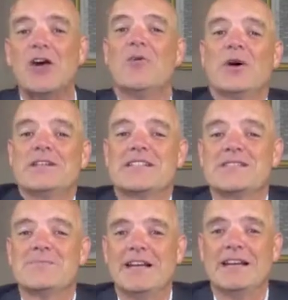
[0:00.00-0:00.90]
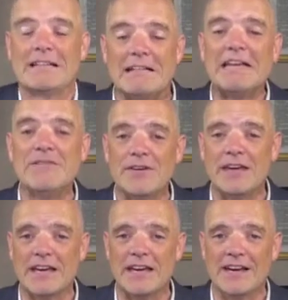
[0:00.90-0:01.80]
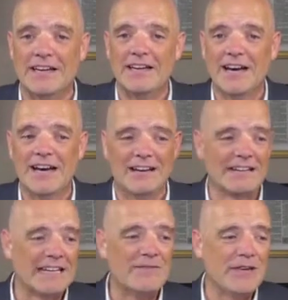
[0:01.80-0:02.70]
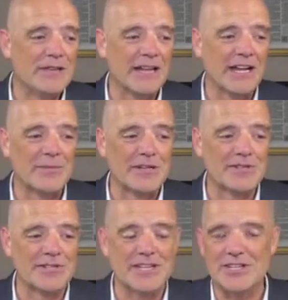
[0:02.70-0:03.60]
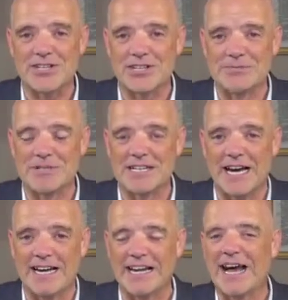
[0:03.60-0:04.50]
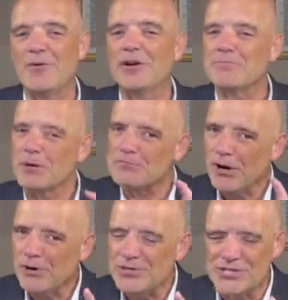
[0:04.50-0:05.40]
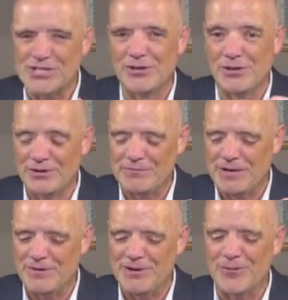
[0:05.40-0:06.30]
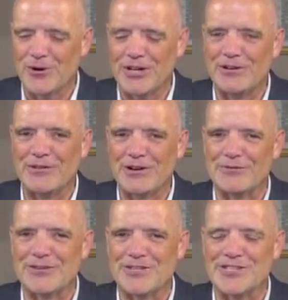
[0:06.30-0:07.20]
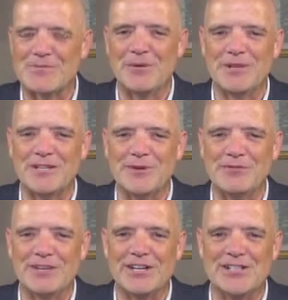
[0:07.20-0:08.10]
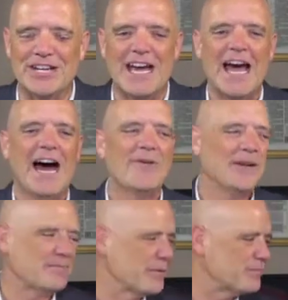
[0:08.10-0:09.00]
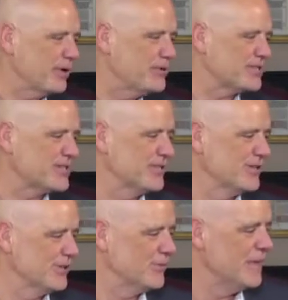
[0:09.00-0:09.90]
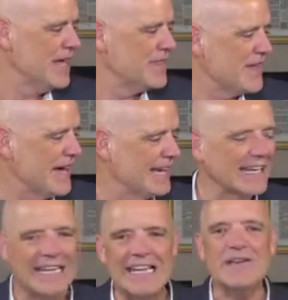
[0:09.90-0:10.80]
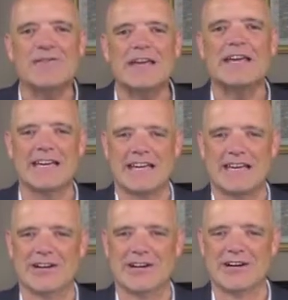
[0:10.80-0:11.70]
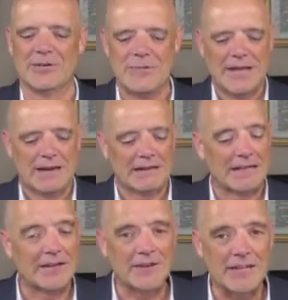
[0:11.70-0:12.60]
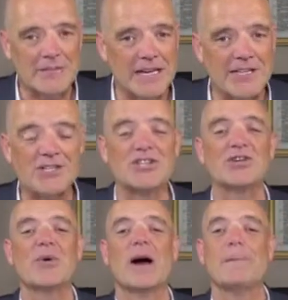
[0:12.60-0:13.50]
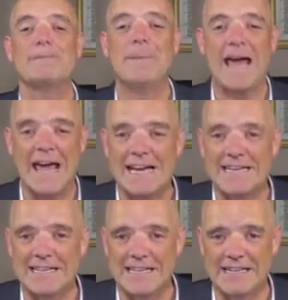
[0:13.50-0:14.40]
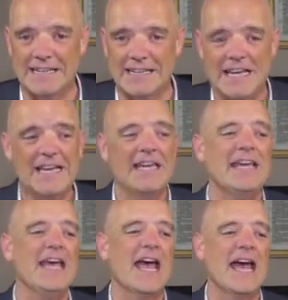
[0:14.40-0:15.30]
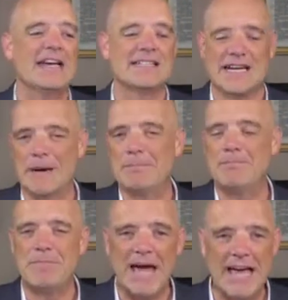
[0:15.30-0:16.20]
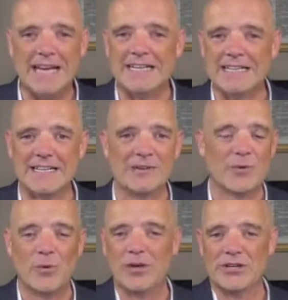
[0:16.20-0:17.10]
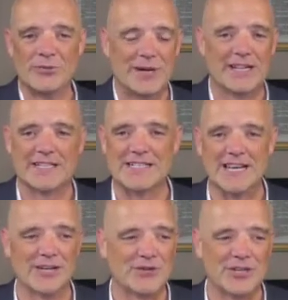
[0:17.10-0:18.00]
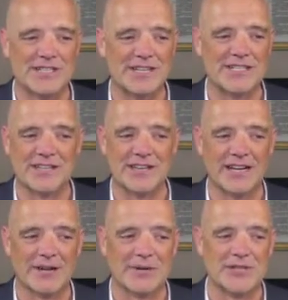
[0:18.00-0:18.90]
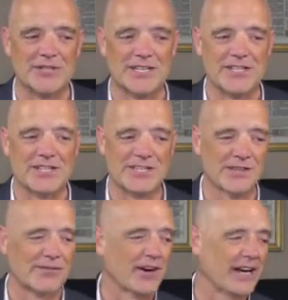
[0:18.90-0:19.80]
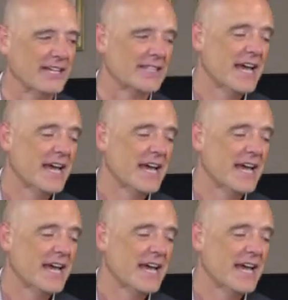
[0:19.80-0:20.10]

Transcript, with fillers: What does this mean, leaving? Uh, leaving the elementary teachings beside. And I want to propose to you, though it may be worry you here for just a moment till we finish it, I want to propose to you that leaving here literally means to abandon. He has abandoned what New American Standard then says are the elementary teachings of Christ